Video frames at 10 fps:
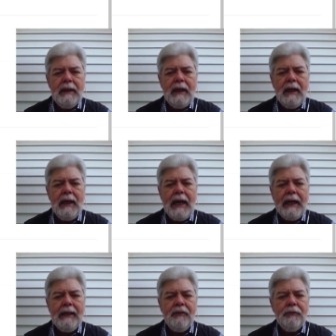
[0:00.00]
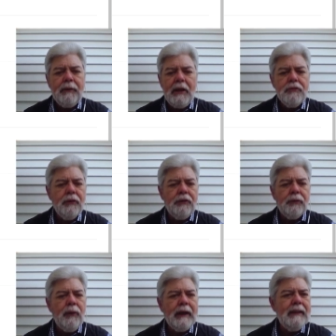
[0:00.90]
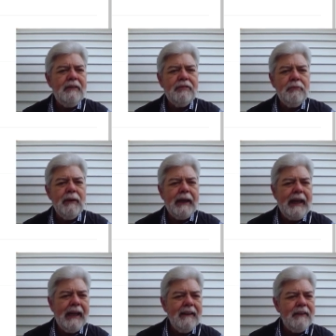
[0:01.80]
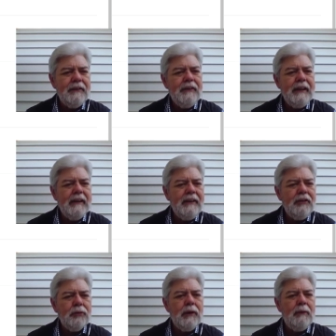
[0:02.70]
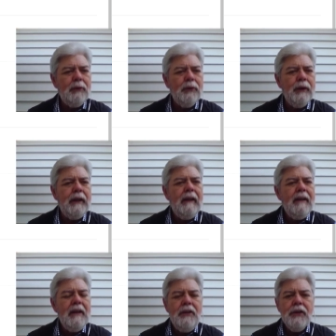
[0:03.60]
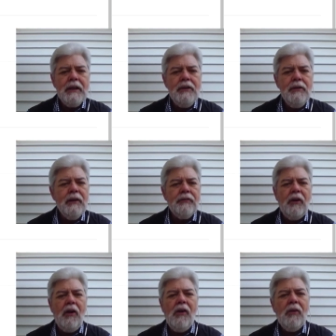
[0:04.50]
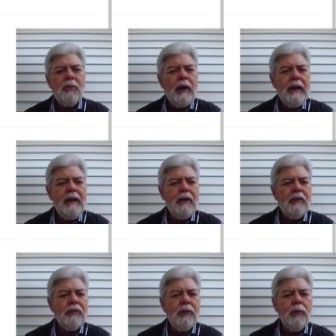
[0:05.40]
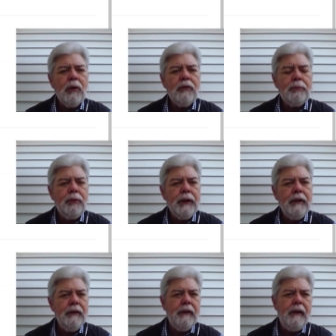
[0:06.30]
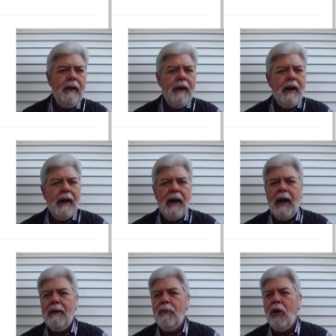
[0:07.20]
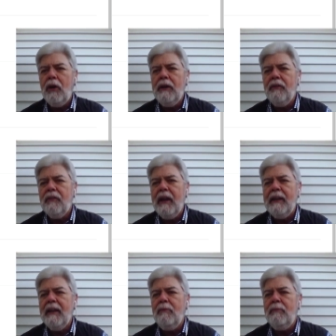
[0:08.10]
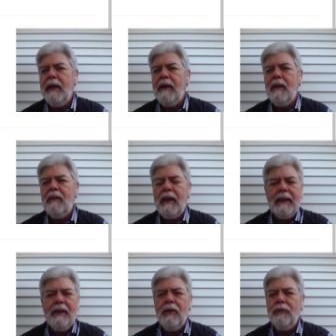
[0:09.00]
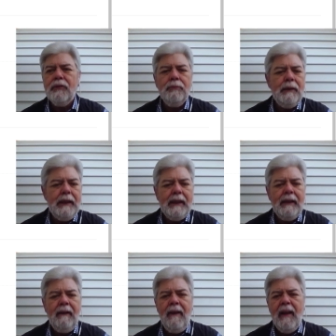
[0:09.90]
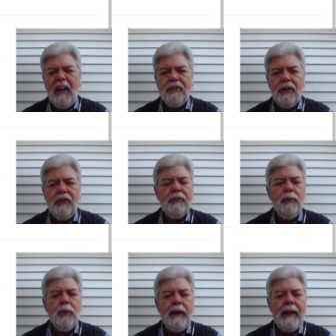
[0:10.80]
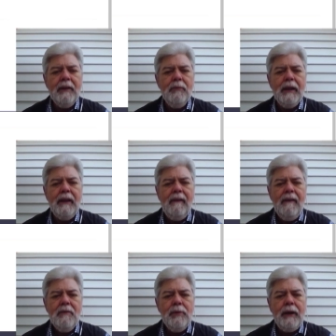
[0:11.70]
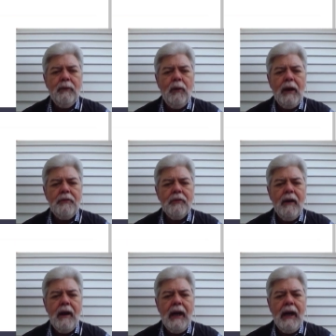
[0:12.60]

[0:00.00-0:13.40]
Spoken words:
I can schedule it directly from my calendar. Now, here's where I'm going. You can do this all right here, so it works pretty good. I'm already signed up now. I can host a meeting. I'll show you some more of that in a minute. But watch.